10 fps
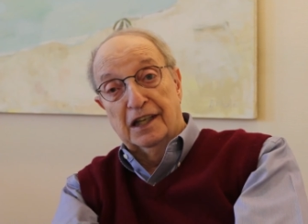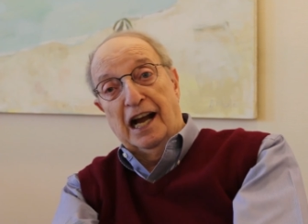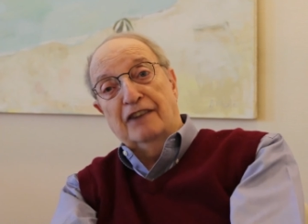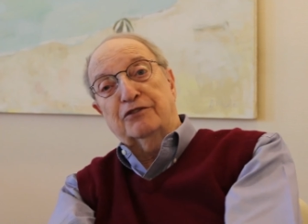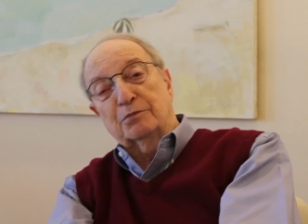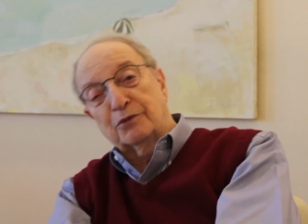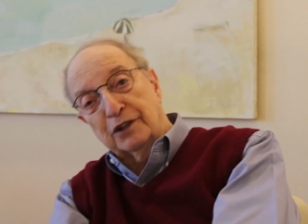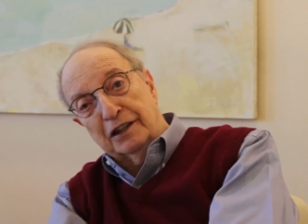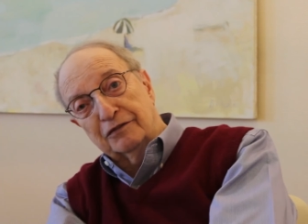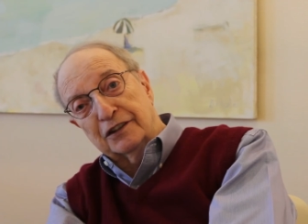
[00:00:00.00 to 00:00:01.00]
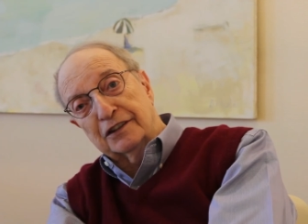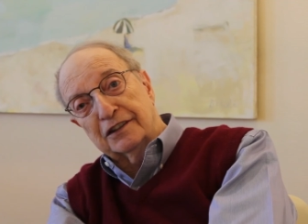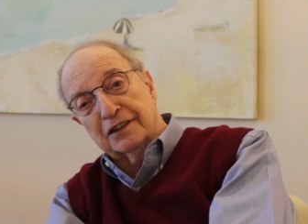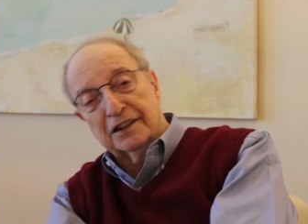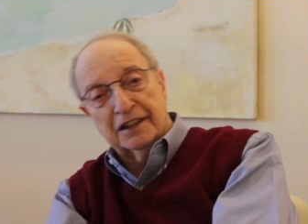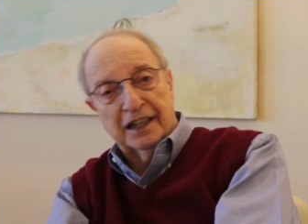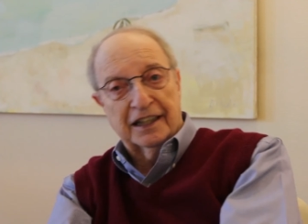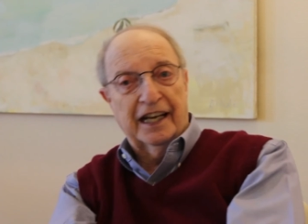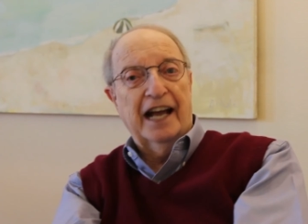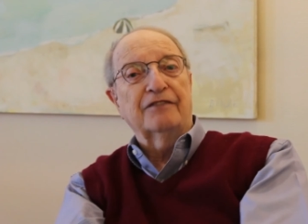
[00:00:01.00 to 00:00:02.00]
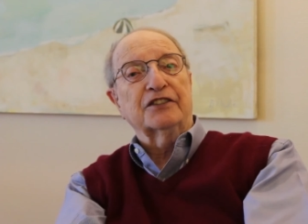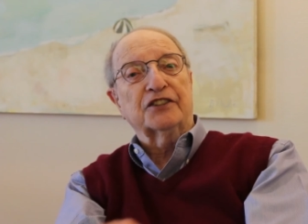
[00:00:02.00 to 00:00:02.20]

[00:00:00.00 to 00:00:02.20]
I'm from Cleveland, they have